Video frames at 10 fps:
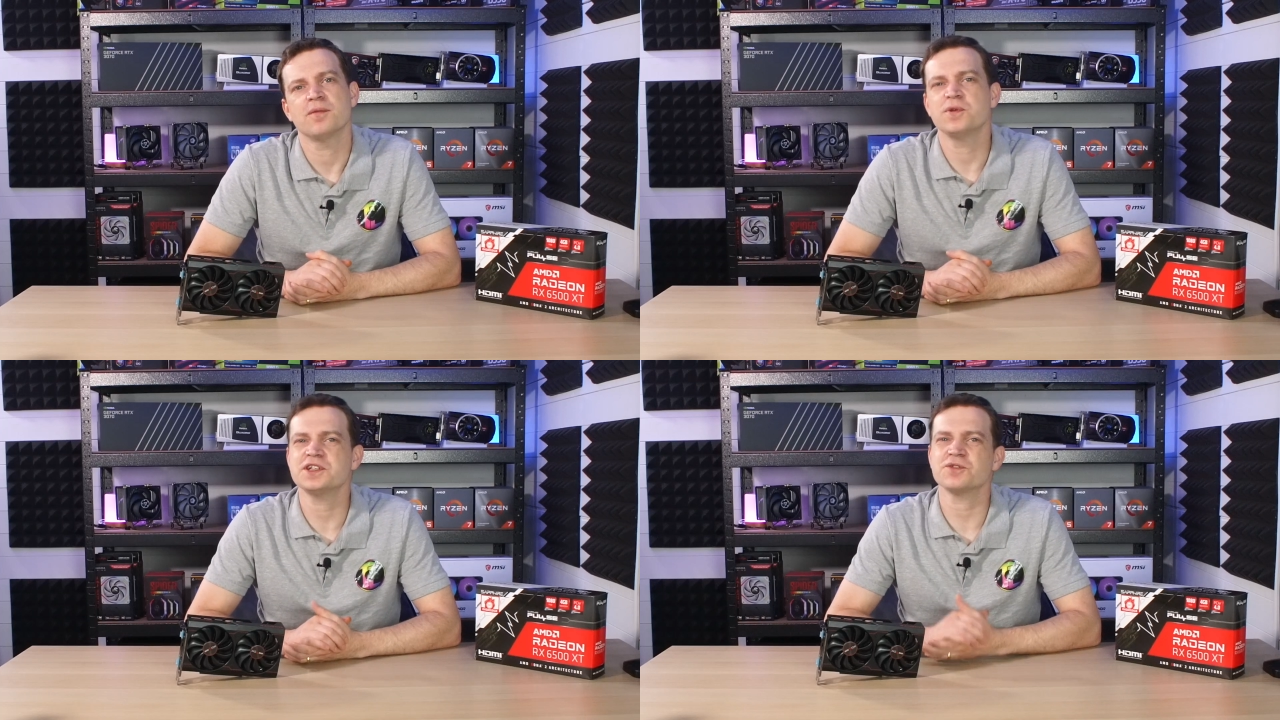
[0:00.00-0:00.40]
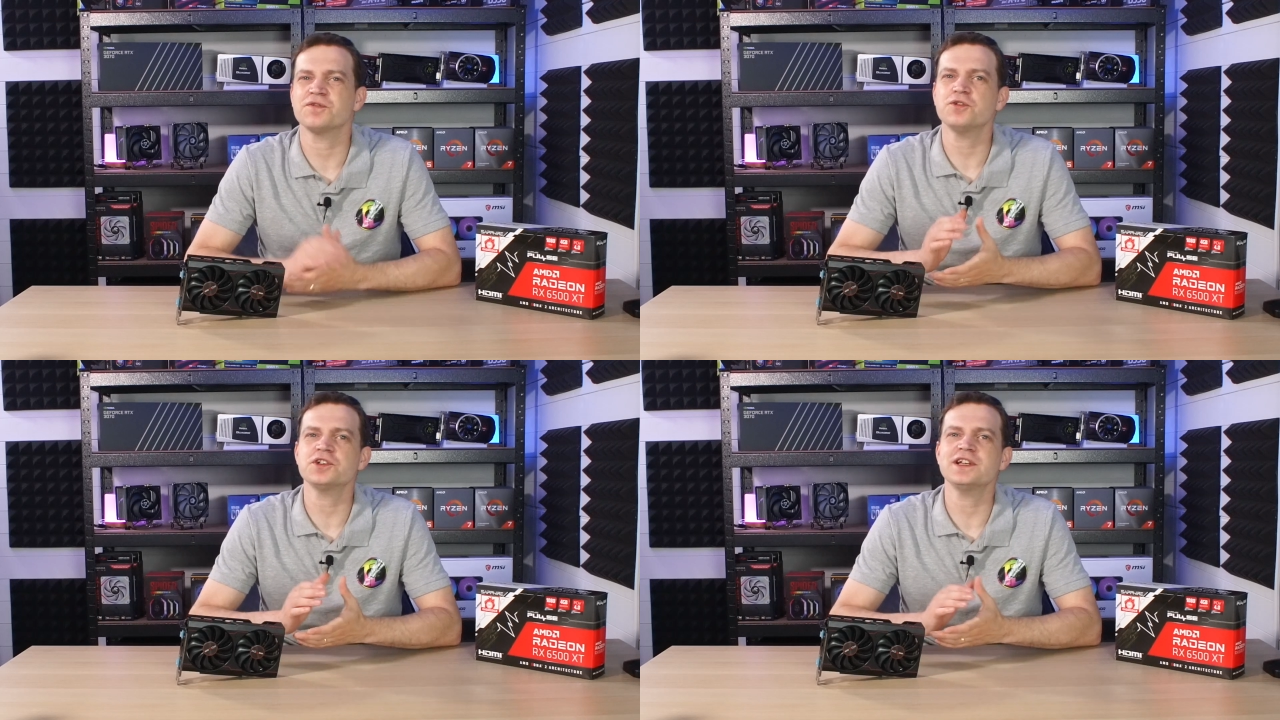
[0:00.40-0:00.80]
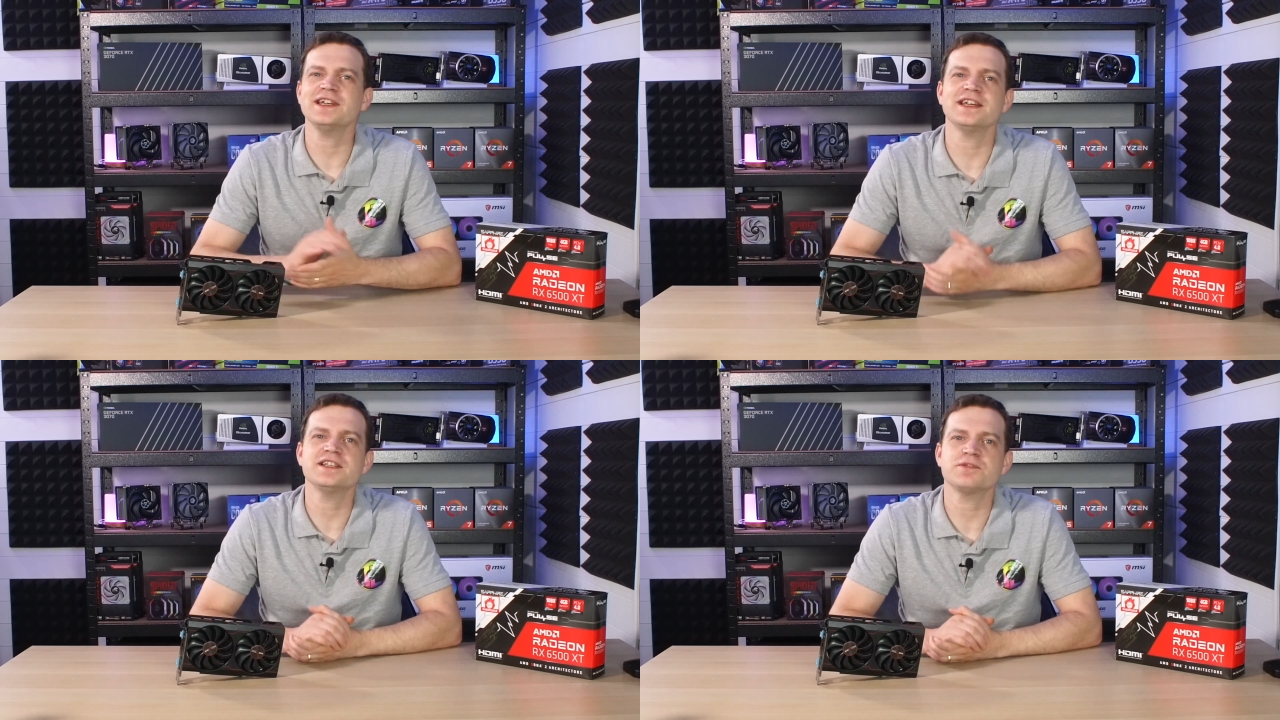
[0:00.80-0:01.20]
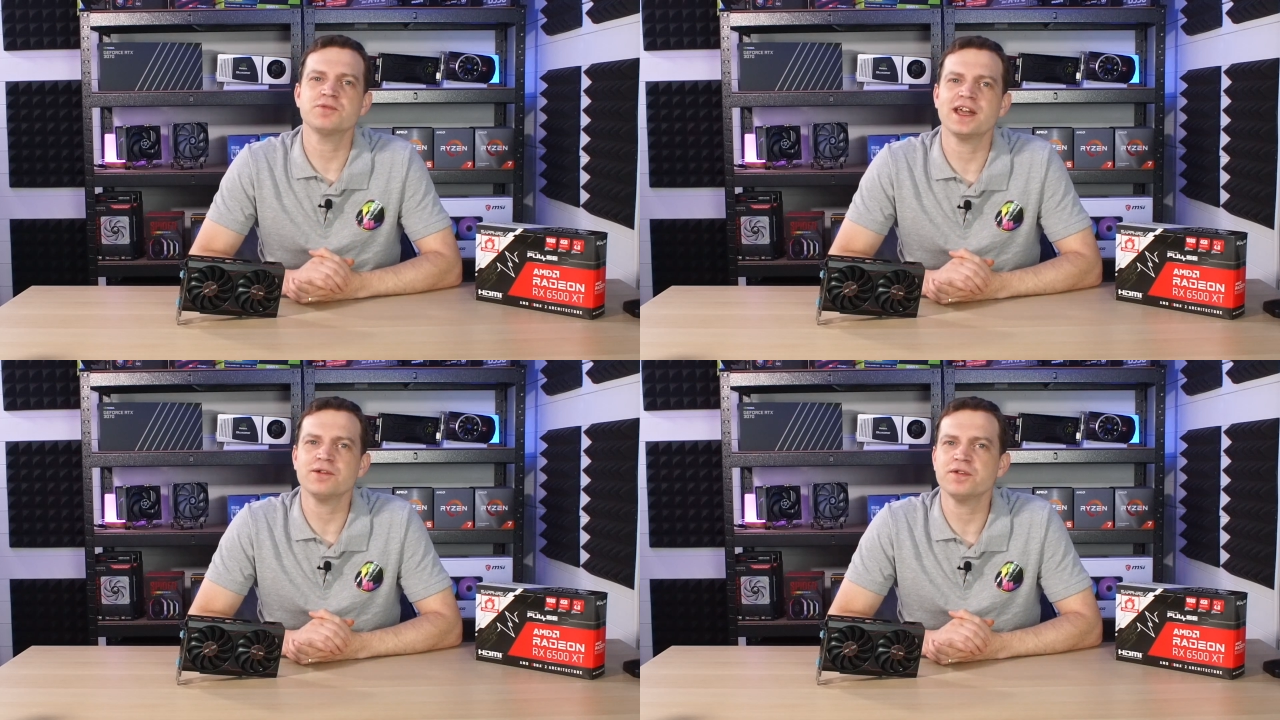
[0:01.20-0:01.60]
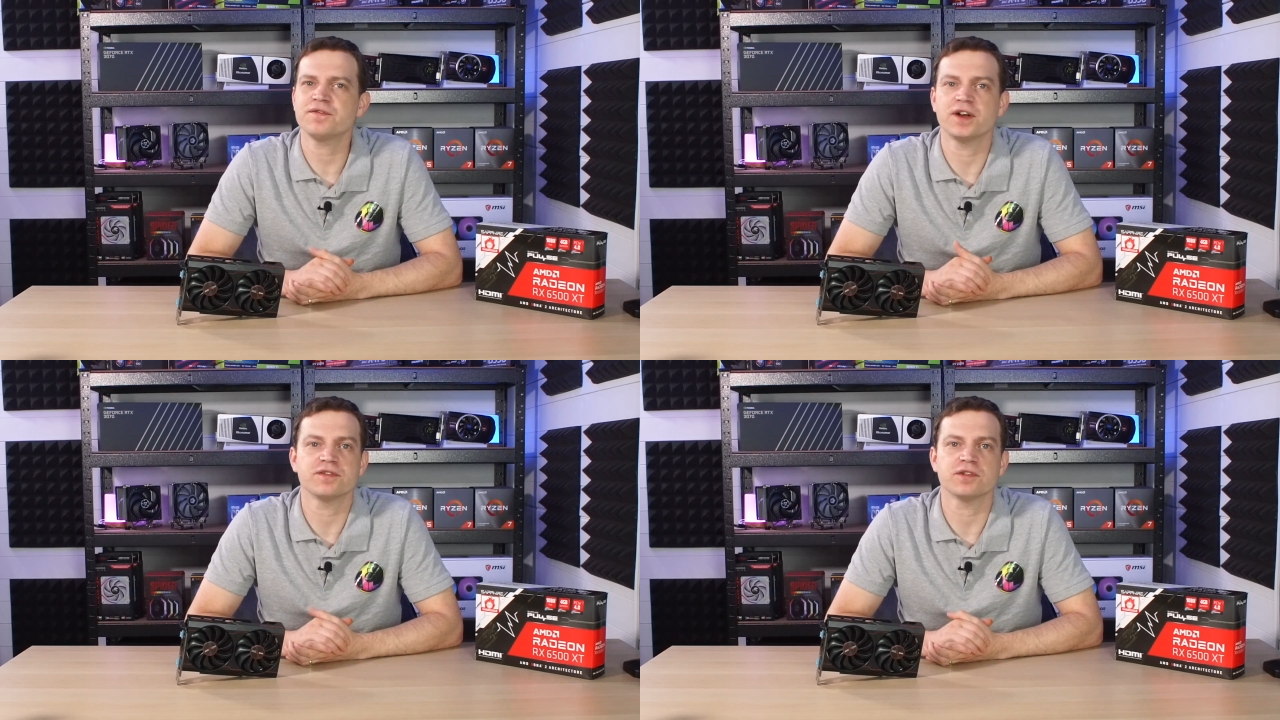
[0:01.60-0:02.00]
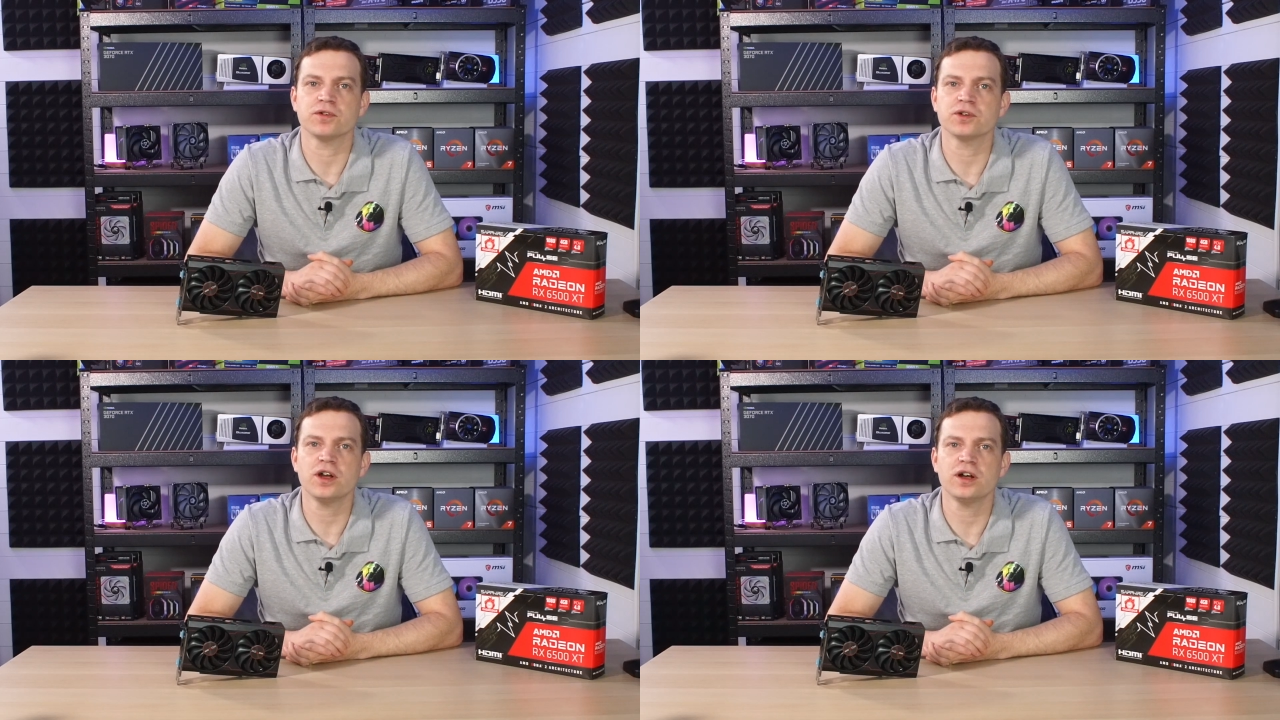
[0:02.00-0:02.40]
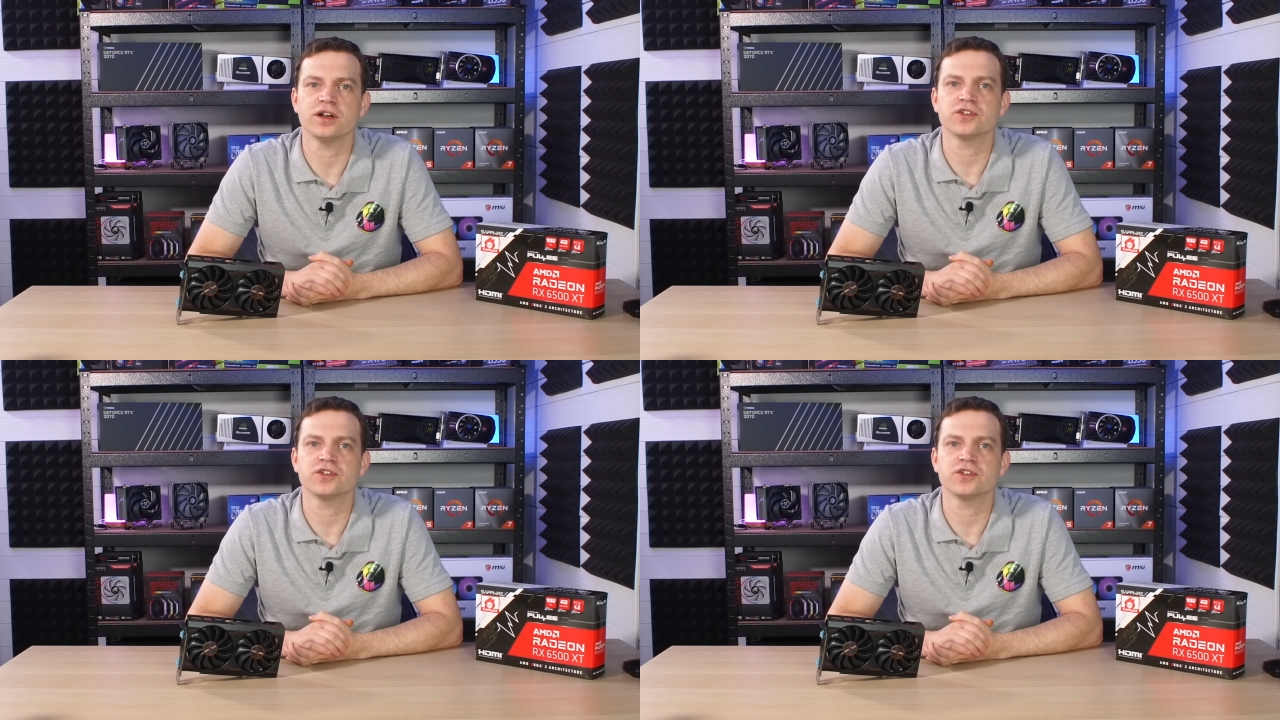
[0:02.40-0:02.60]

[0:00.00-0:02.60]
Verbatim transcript: which unfortunately is now a five-year-old card.